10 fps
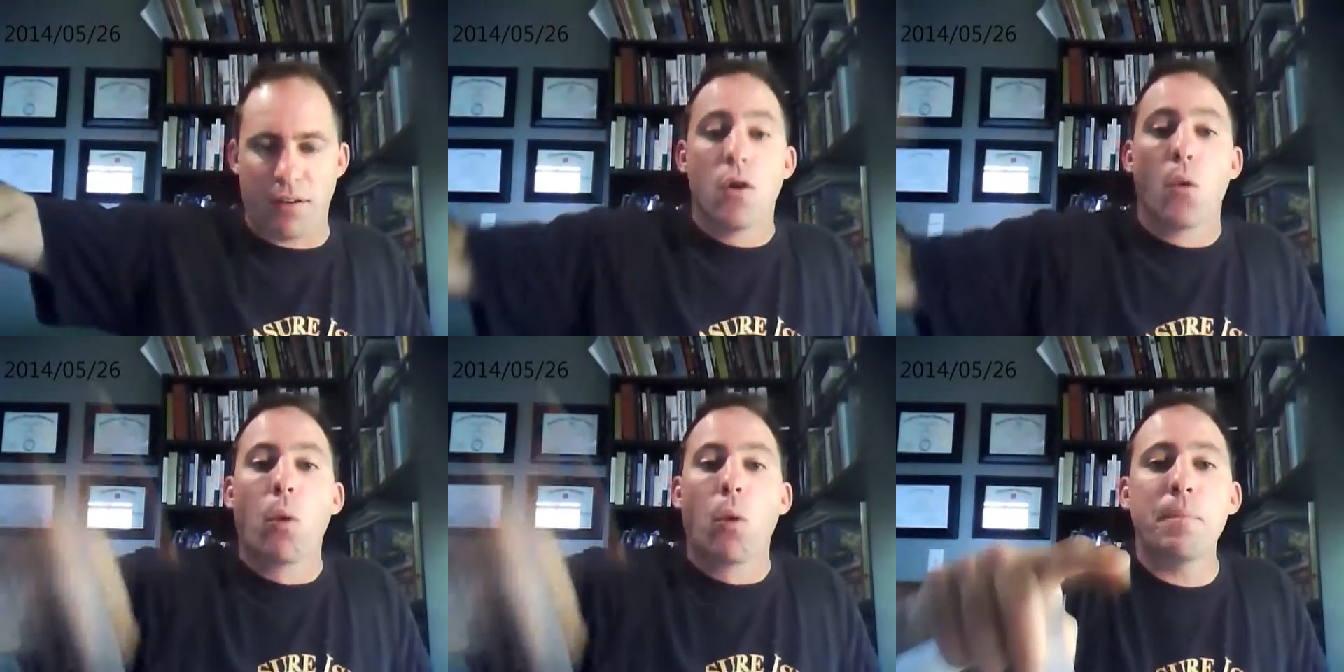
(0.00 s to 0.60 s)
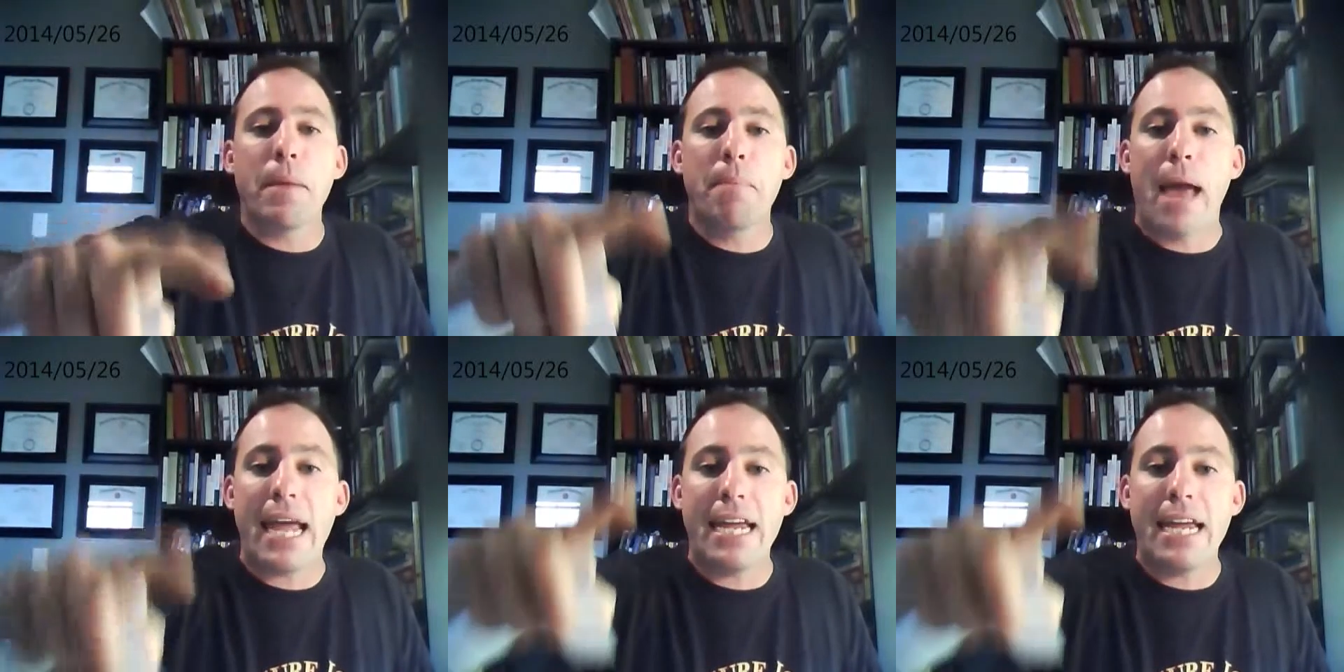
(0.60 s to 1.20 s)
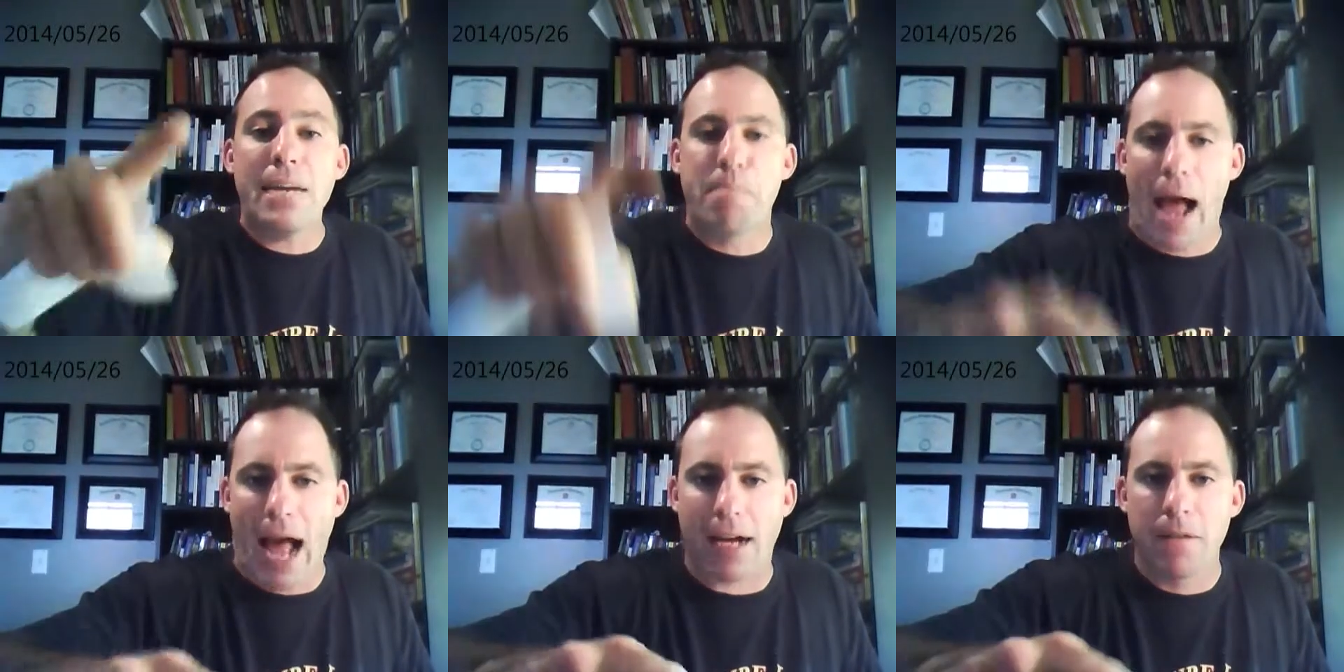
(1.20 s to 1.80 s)
Will it be paid
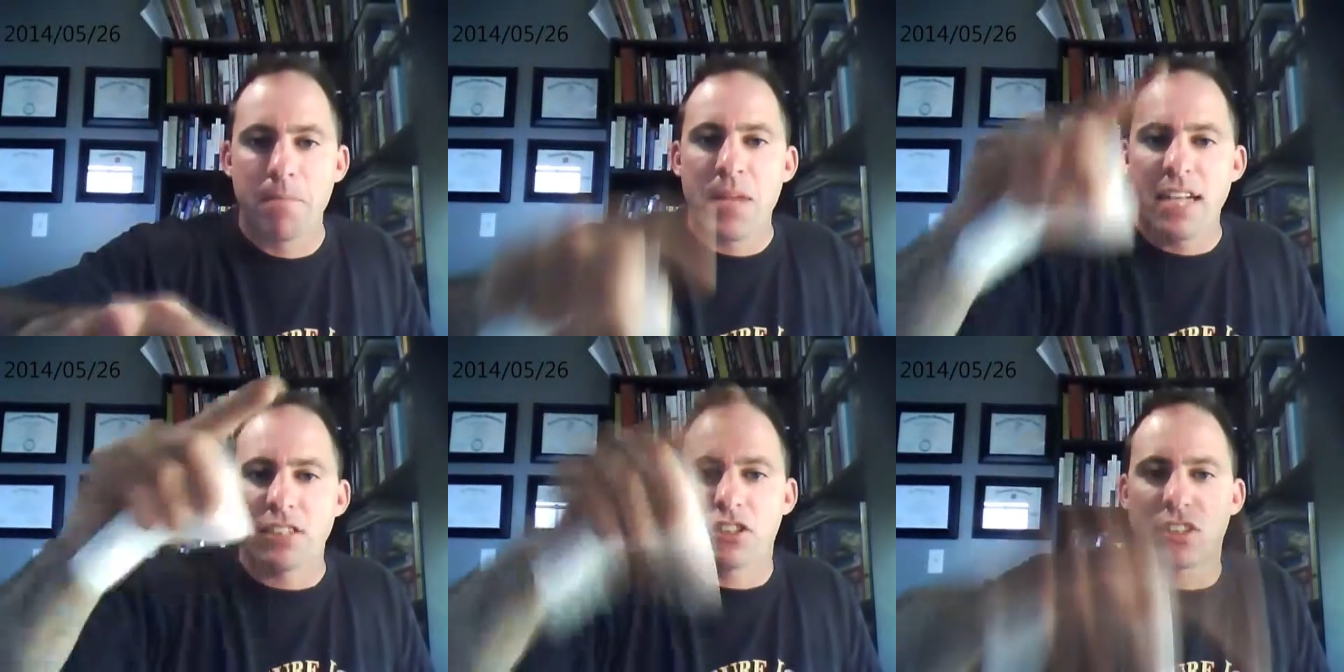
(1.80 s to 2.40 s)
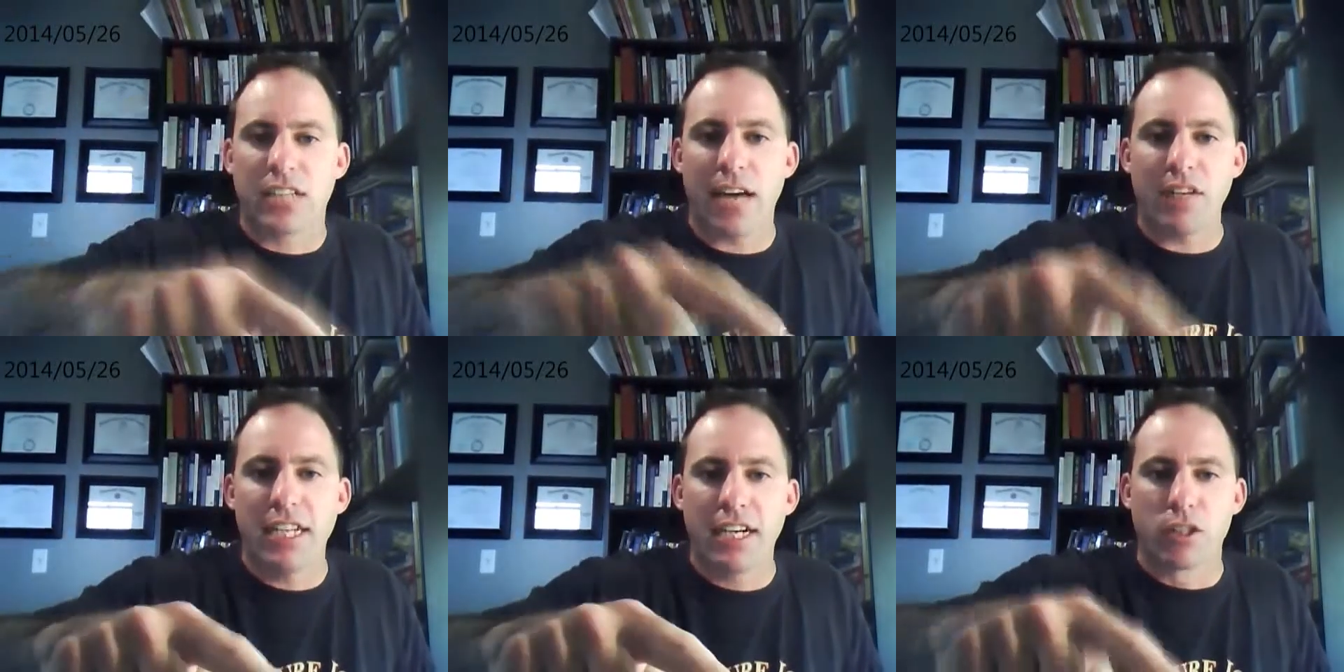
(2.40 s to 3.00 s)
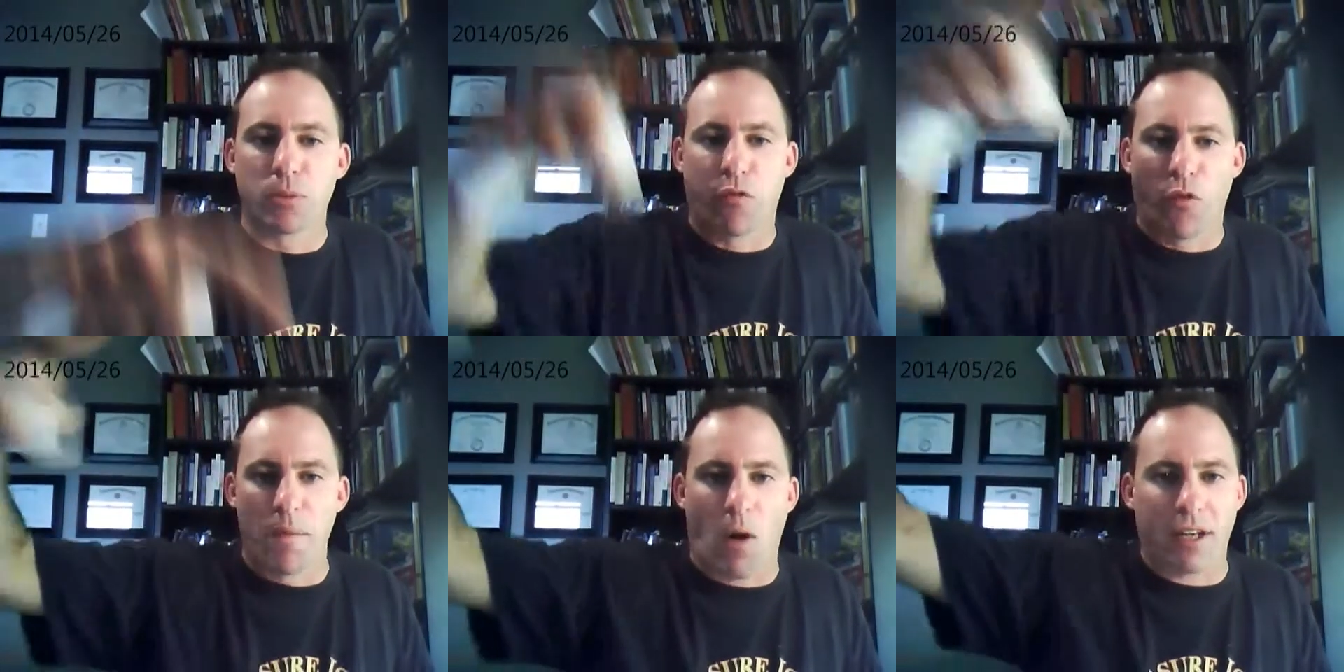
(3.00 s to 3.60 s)
back in 7 years before
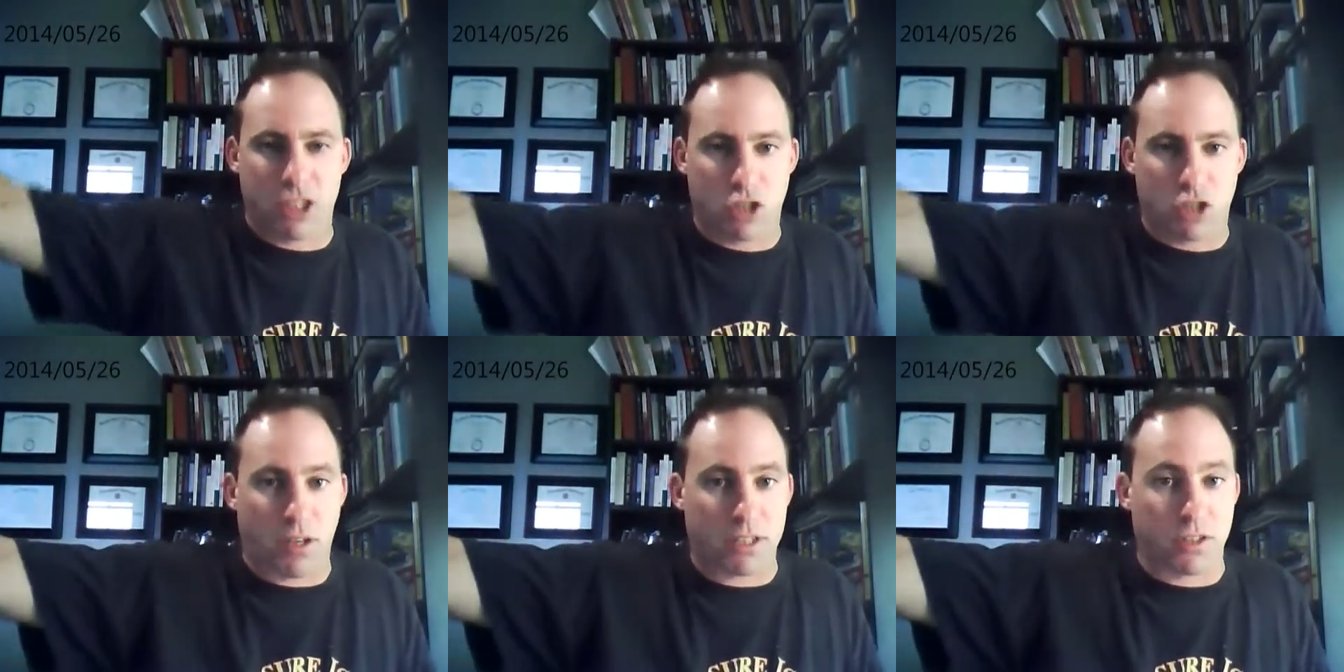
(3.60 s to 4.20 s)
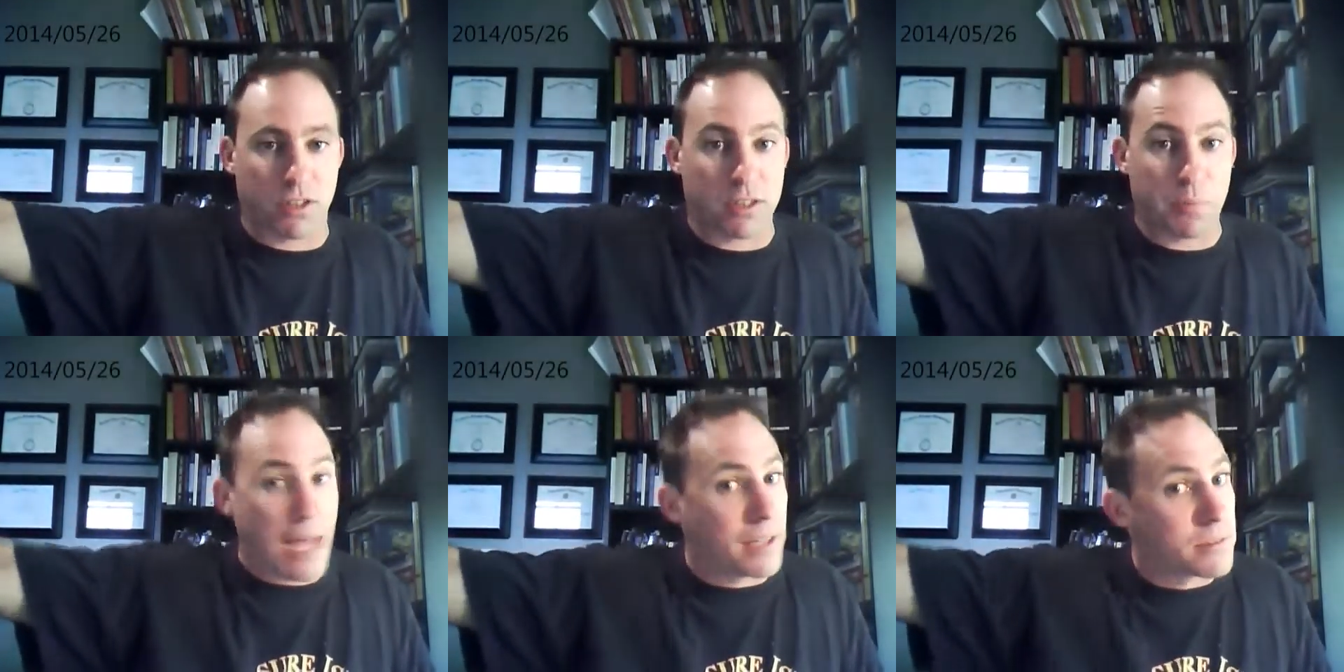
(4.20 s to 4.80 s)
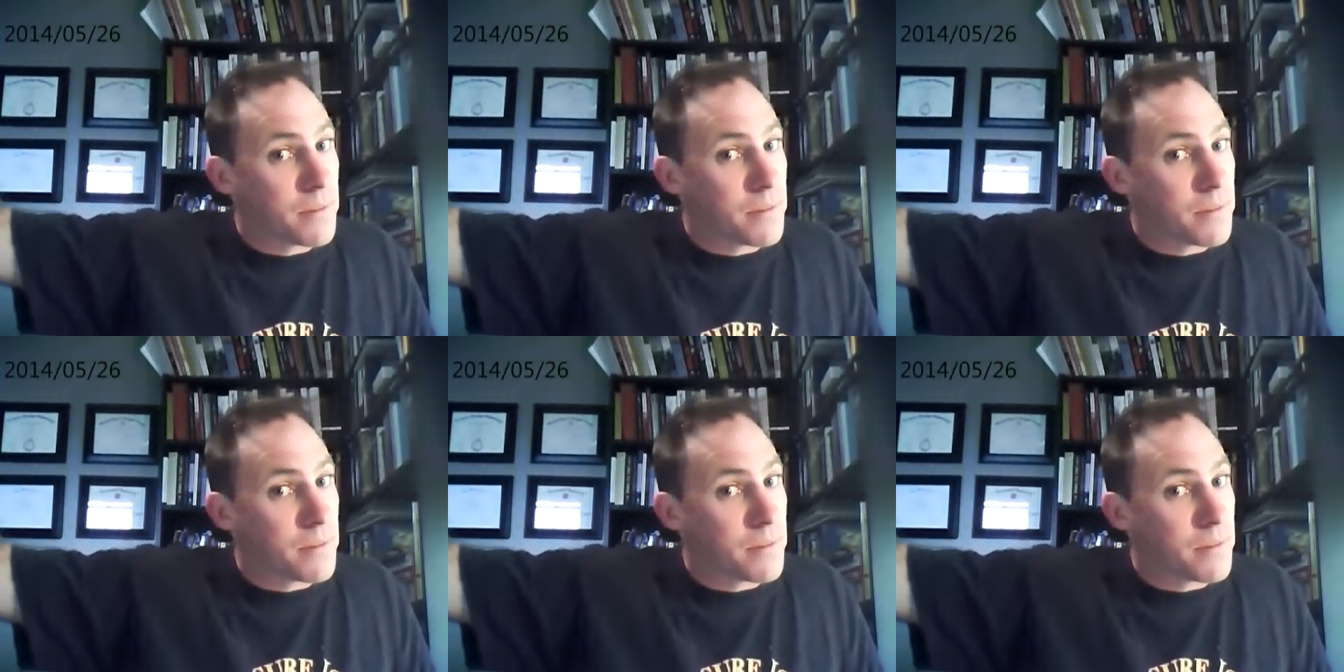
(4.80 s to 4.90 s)
the market structure expands?